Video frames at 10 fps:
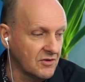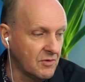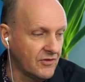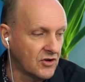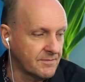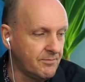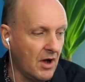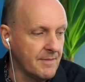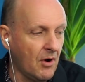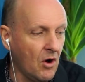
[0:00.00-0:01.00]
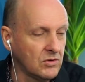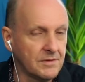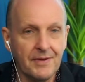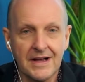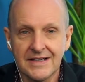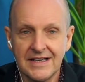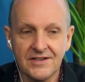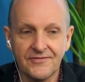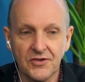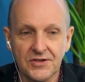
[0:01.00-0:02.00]
We've got Bipolar Punt. His
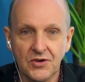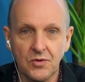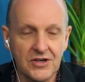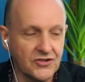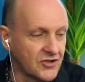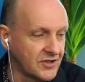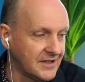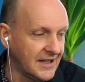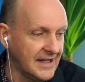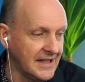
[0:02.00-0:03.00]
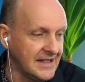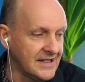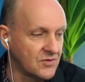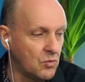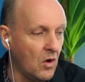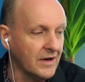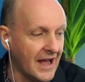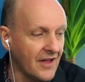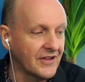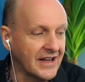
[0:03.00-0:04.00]
first question is, what
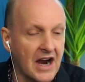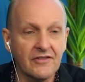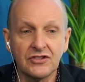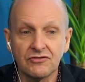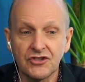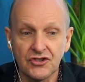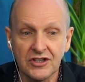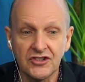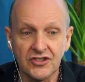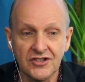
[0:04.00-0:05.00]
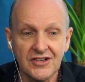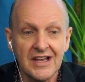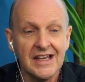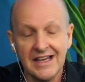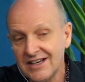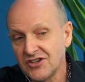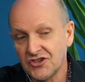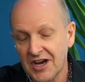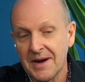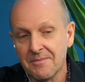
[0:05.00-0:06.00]
are the current restrictions in
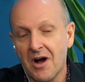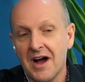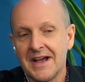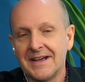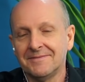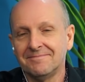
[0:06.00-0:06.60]
Chiang Mai?